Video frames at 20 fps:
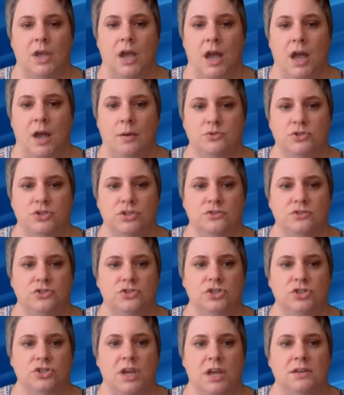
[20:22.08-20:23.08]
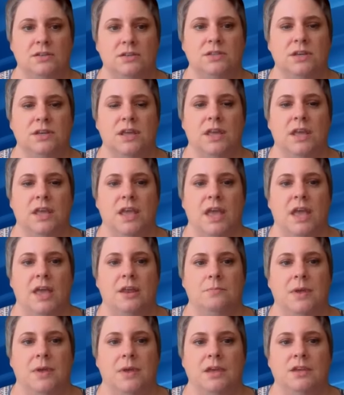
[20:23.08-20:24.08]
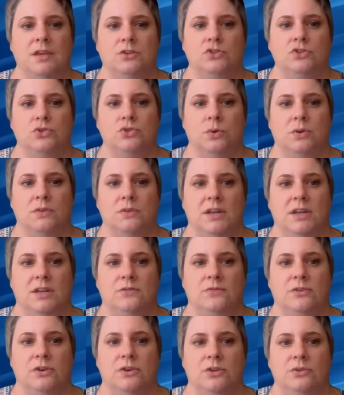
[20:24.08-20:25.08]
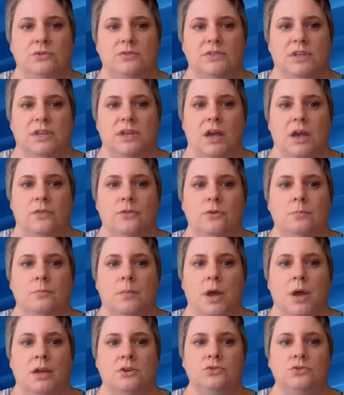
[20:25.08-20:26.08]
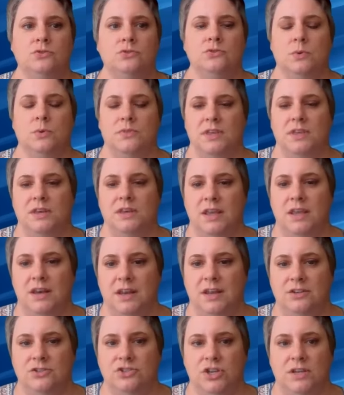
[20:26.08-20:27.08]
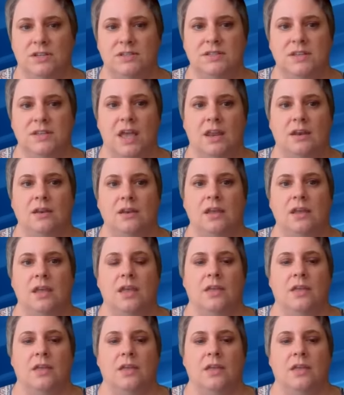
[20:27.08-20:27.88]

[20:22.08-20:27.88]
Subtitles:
options checked, and making sure that if you're using other modules within NHSN,